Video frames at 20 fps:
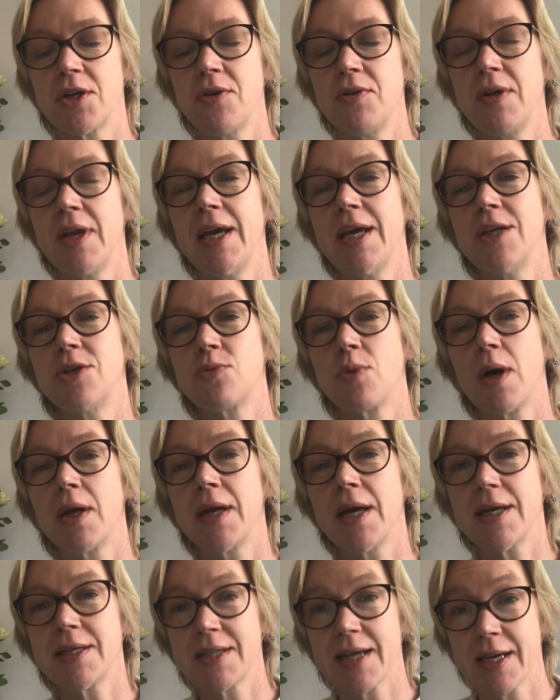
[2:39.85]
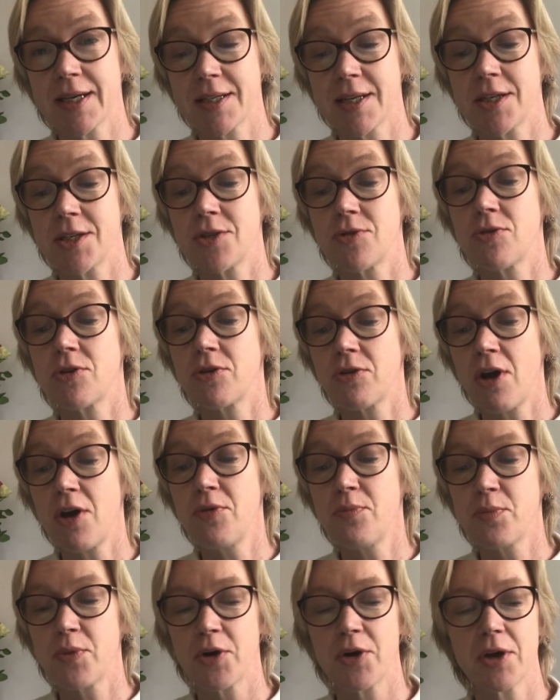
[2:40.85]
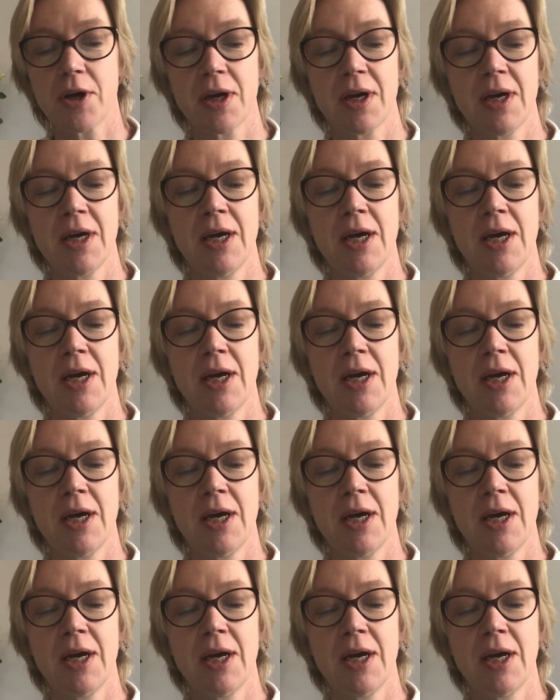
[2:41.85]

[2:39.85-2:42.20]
who needs one has access to a Chromebook.